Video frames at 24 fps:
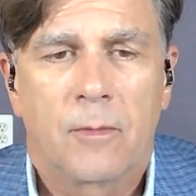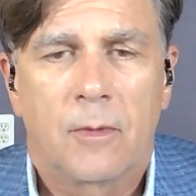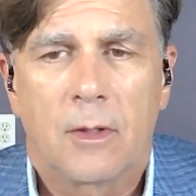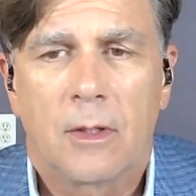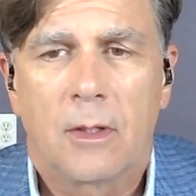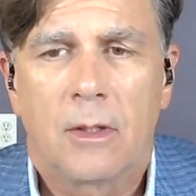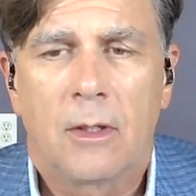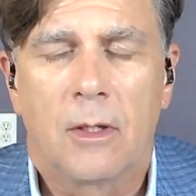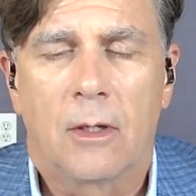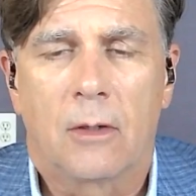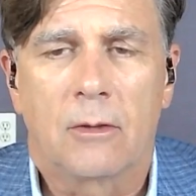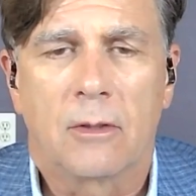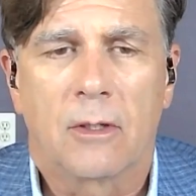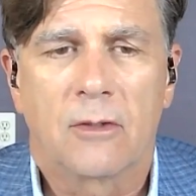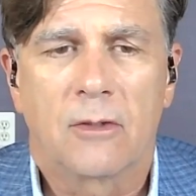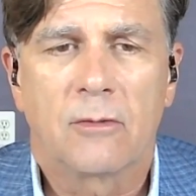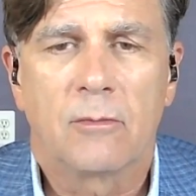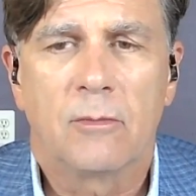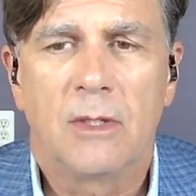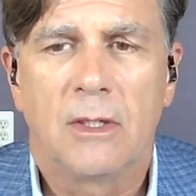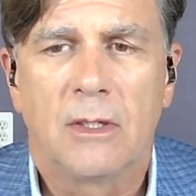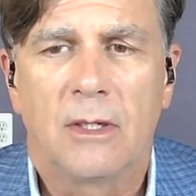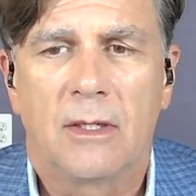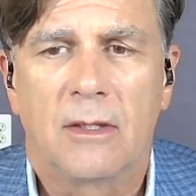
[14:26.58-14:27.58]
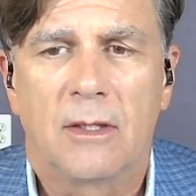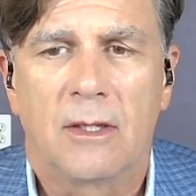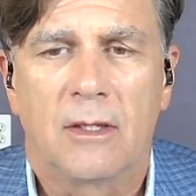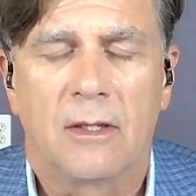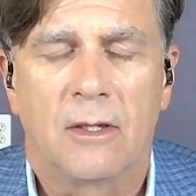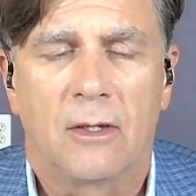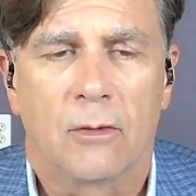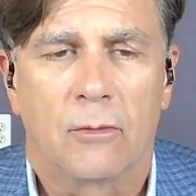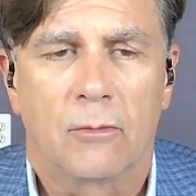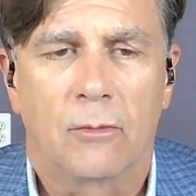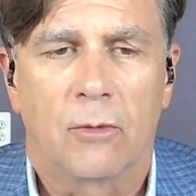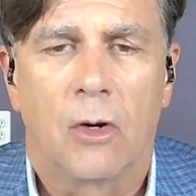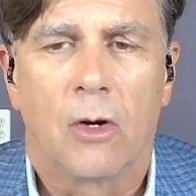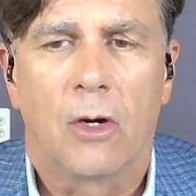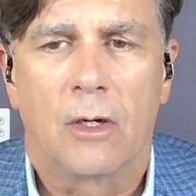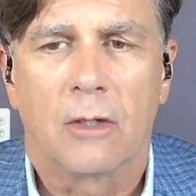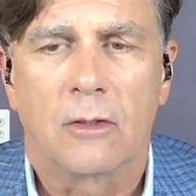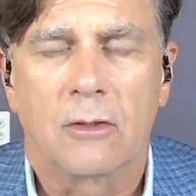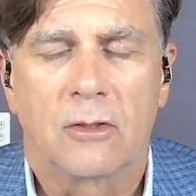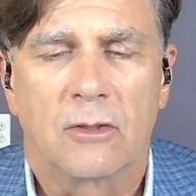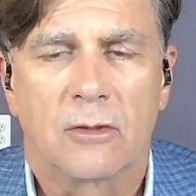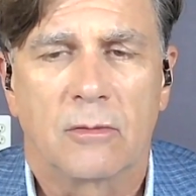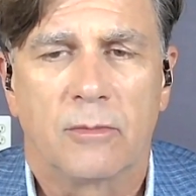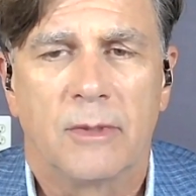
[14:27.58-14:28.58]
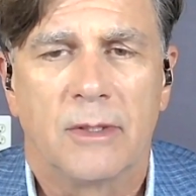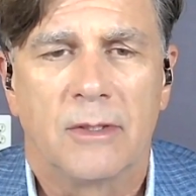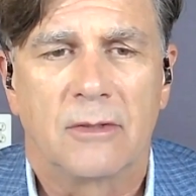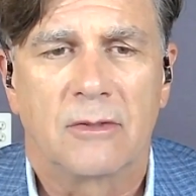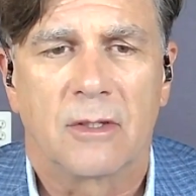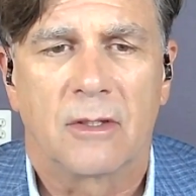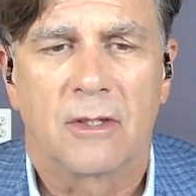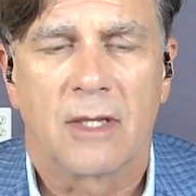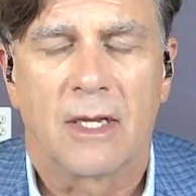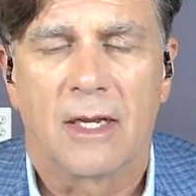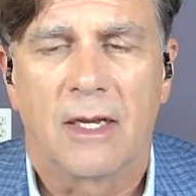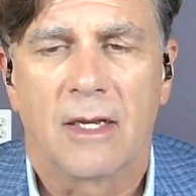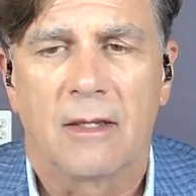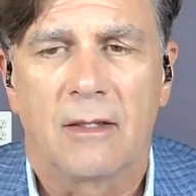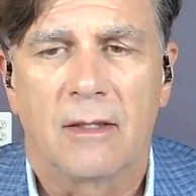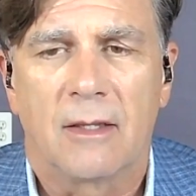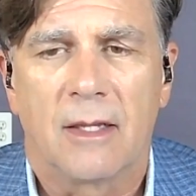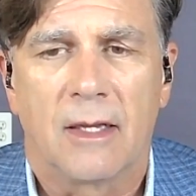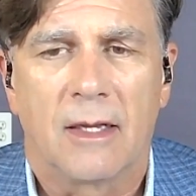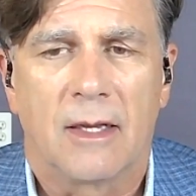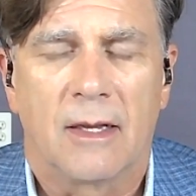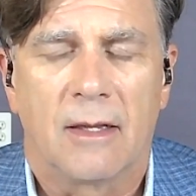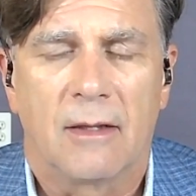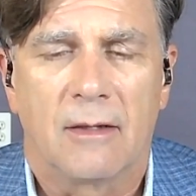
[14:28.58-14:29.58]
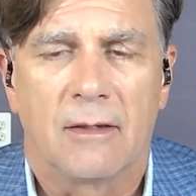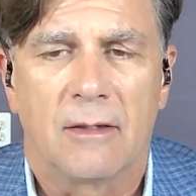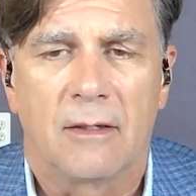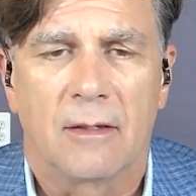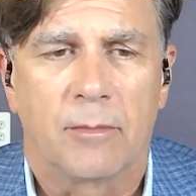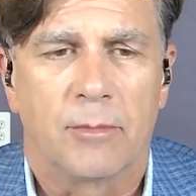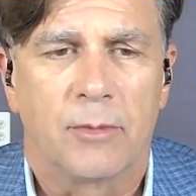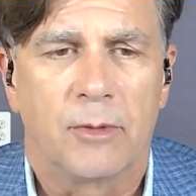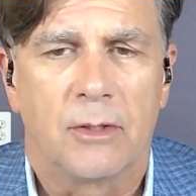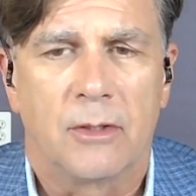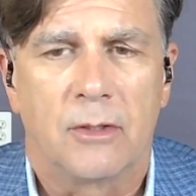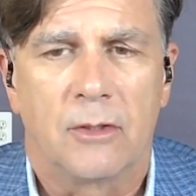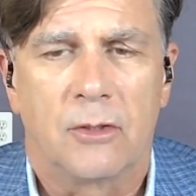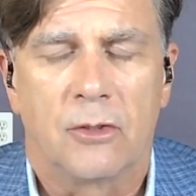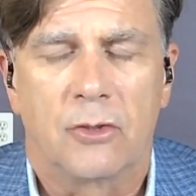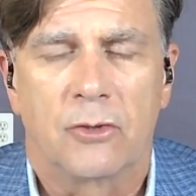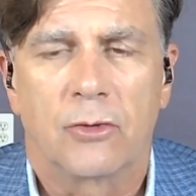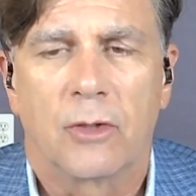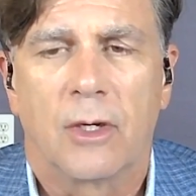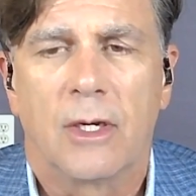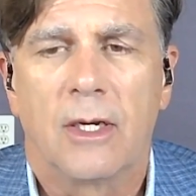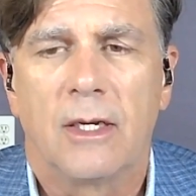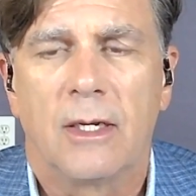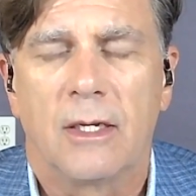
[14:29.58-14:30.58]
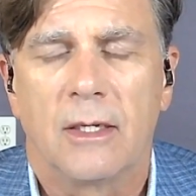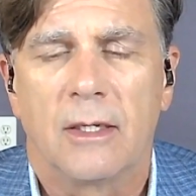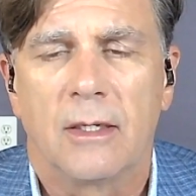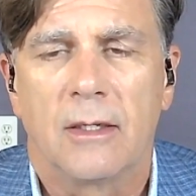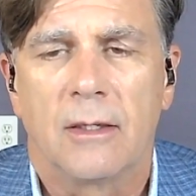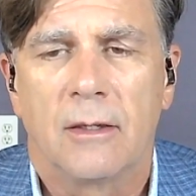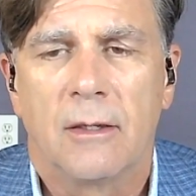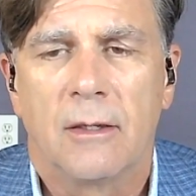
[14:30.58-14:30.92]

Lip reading: It doesn't mean that they did it wrong. It just means that they hadn't completed the training.